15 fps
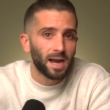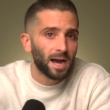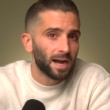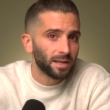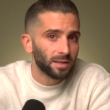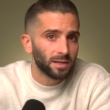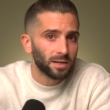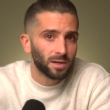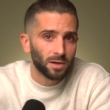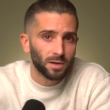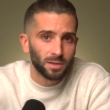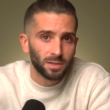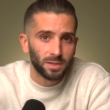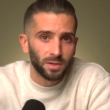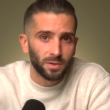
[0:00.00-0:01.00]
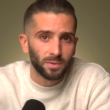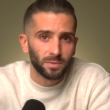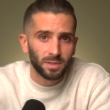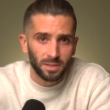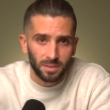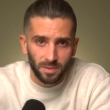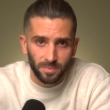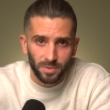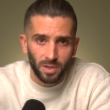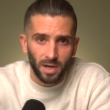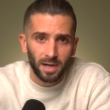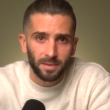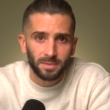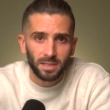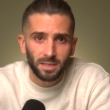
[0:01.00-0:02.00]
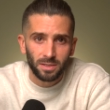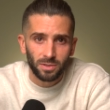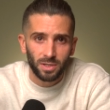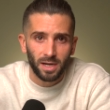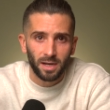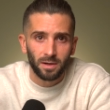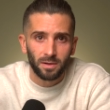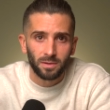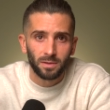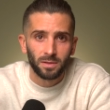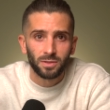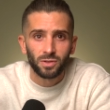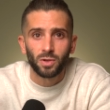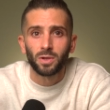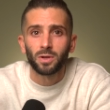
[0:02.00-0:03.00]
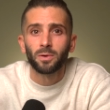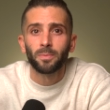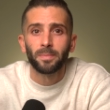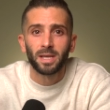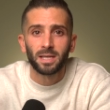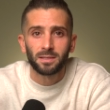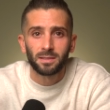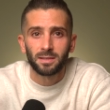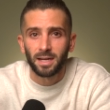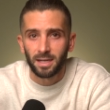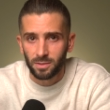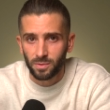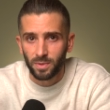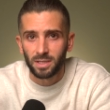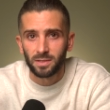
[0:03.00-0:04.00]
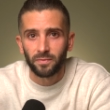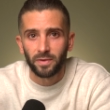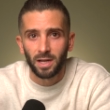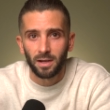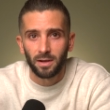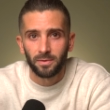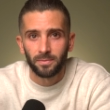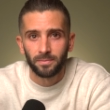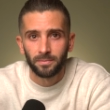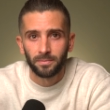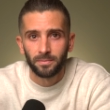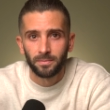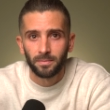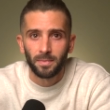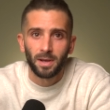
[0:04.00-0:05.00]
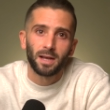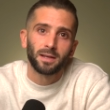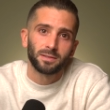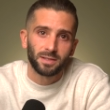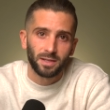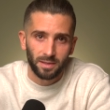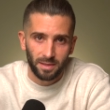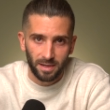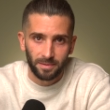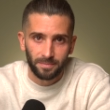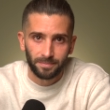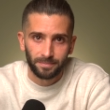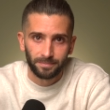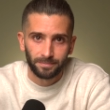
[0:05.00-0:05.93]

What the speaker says: highly encourage you to subscribe to this channel so you don't miss next week's video. I'll see you then.